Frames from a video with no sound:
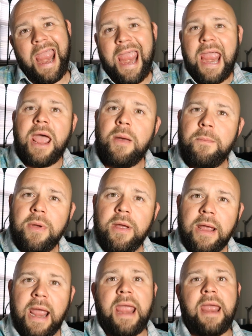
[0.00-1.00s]
am
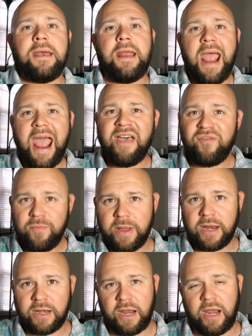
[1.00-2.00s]
and have
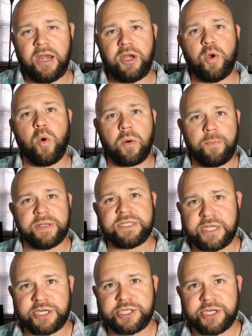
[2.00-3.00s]
been in your
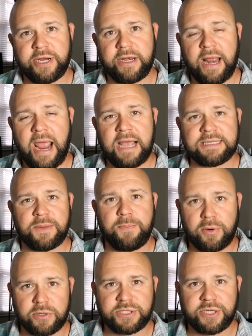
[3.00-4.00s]
position as a
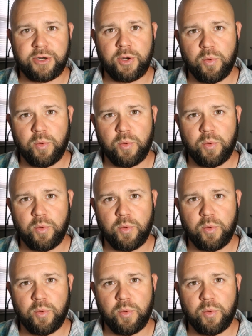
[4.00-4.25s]
person